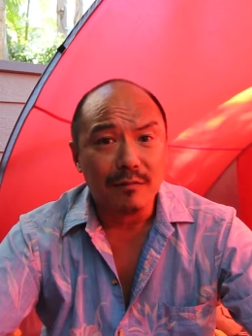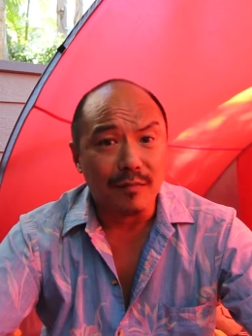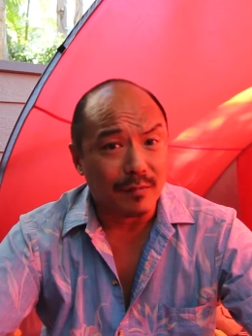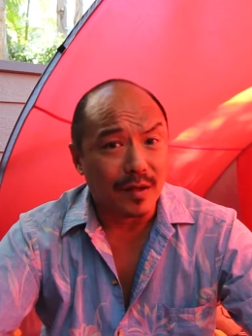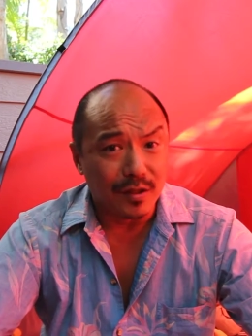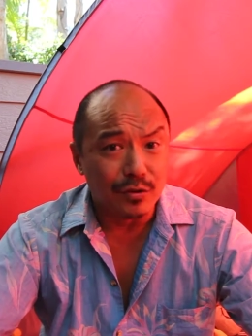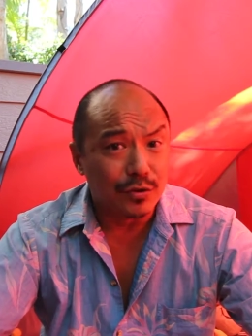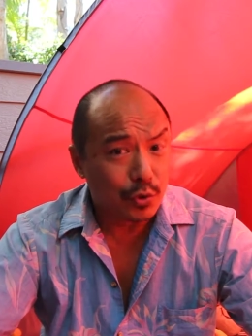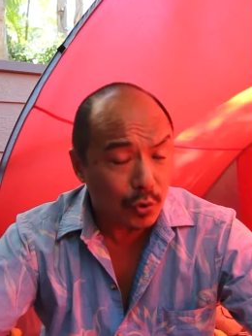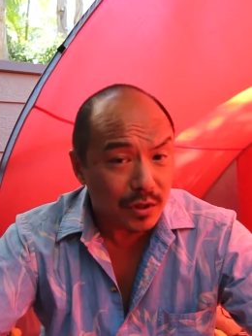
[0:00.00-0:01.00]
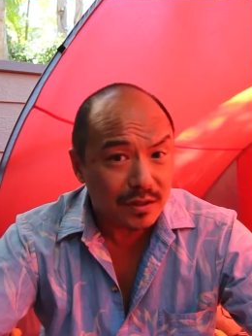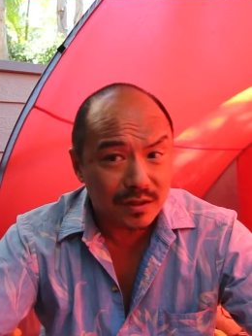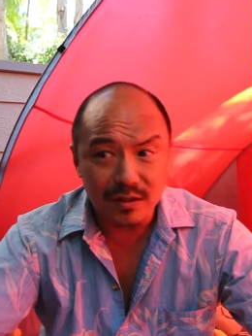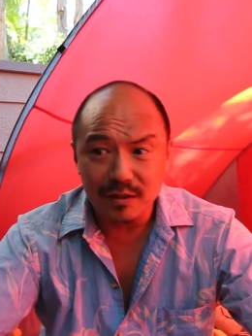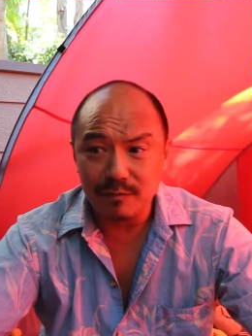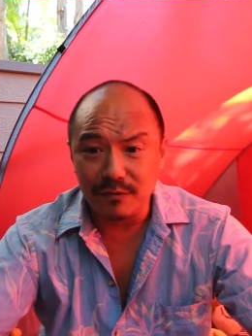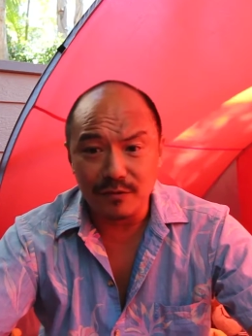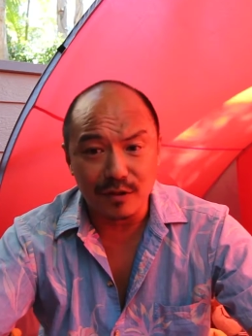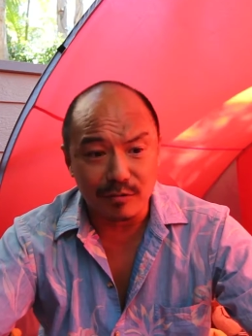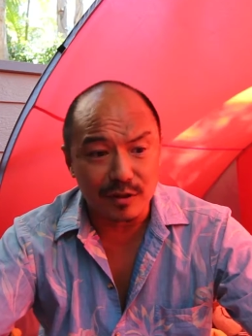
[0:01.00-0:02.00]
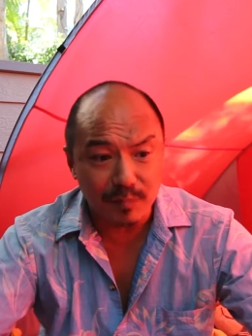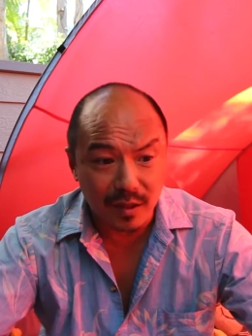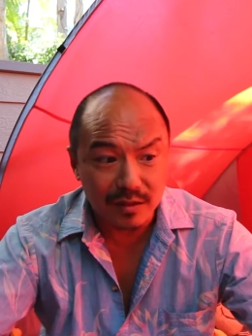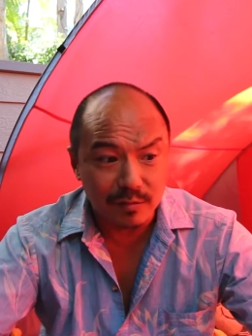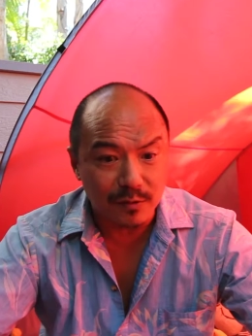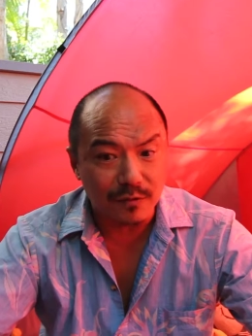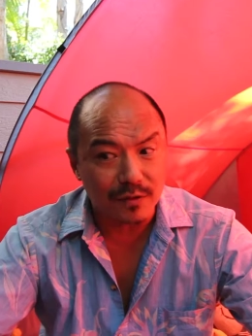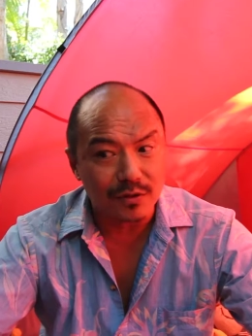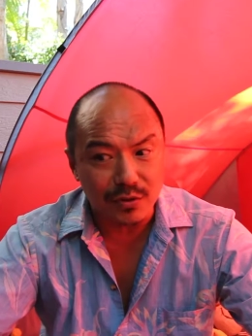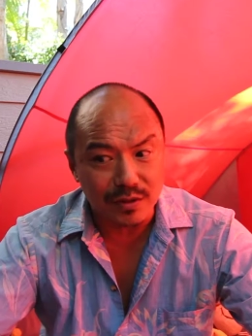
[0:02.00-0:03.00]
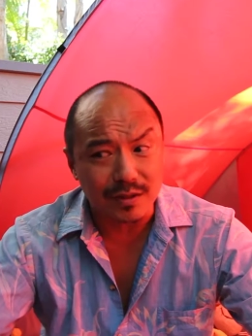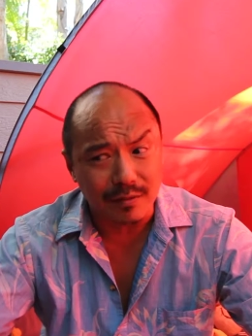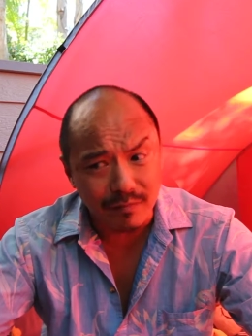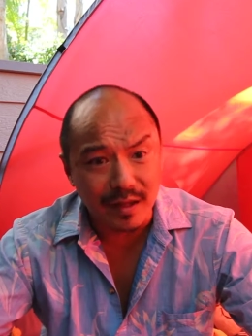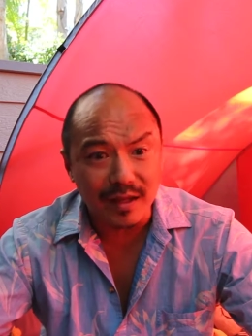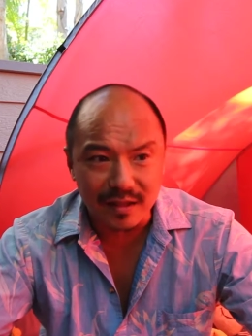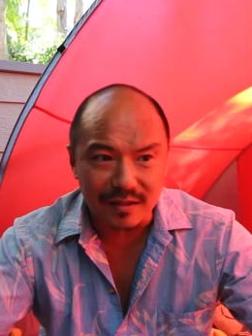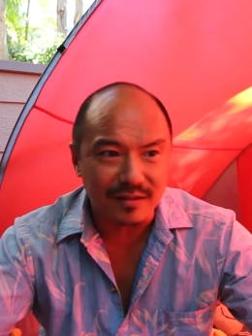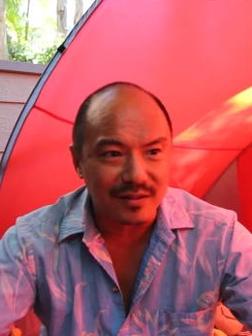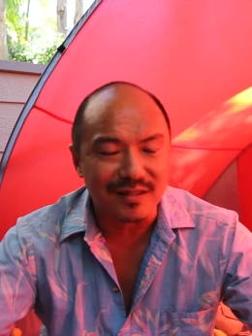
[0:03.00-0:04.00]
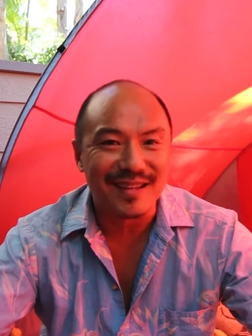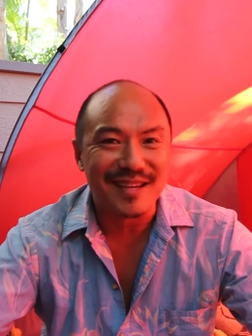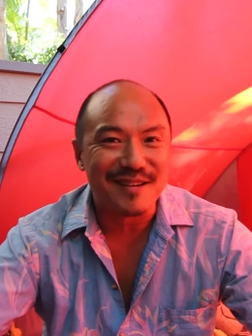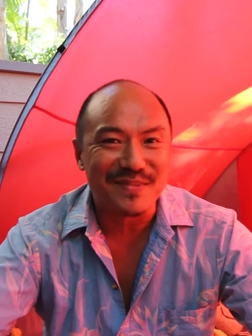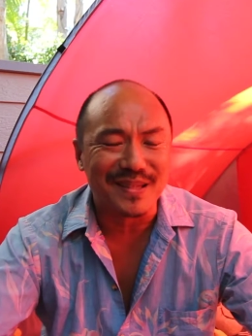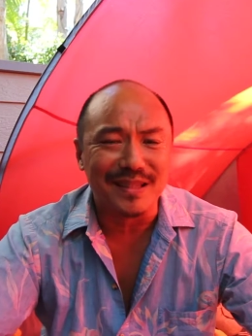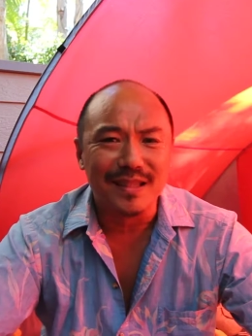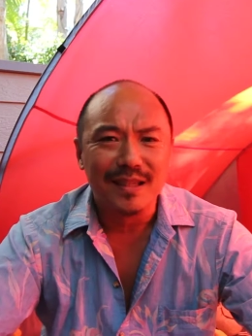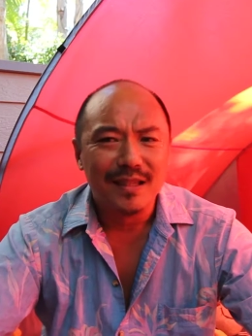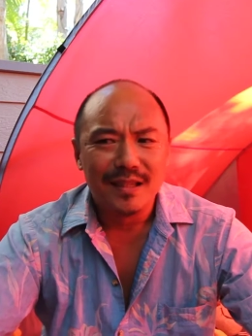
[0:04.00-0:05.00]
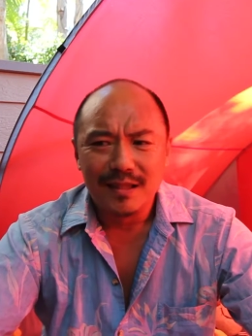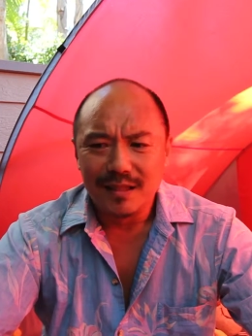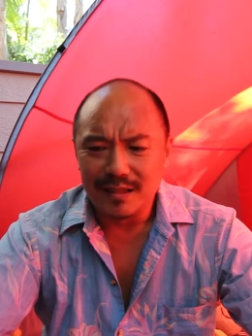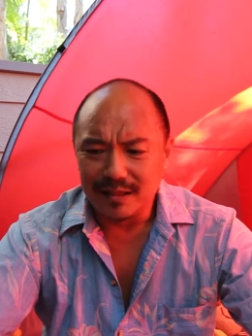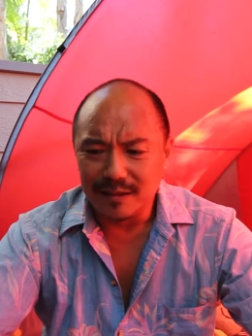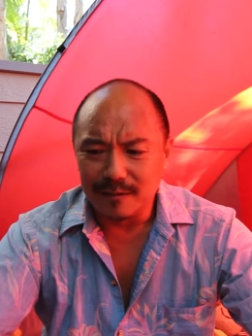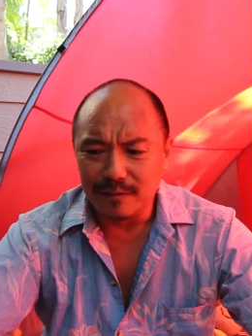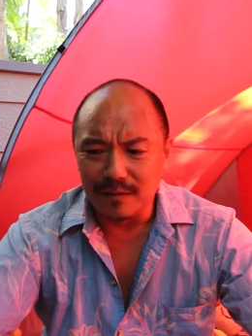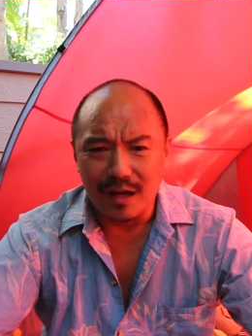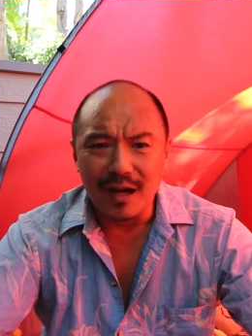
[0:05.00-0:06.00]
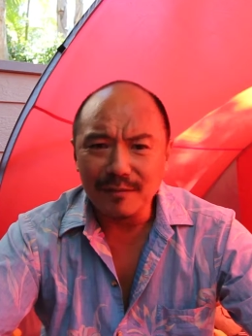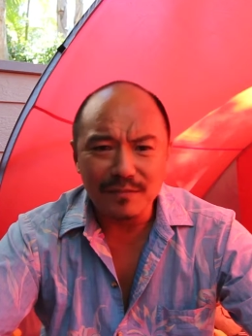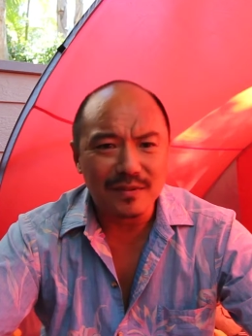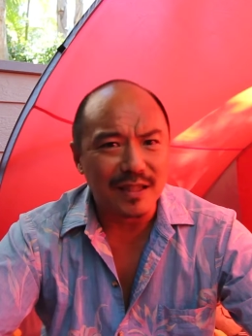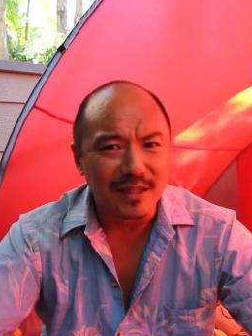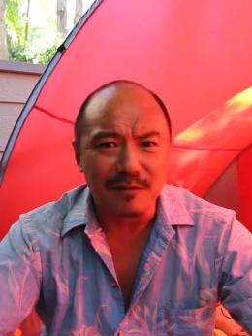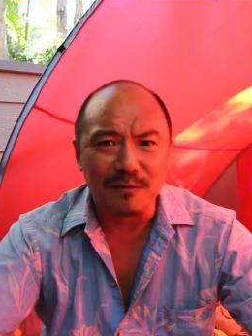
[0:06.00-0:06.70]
make my own choices, be fully responsible for the choices I make and all of that, but I take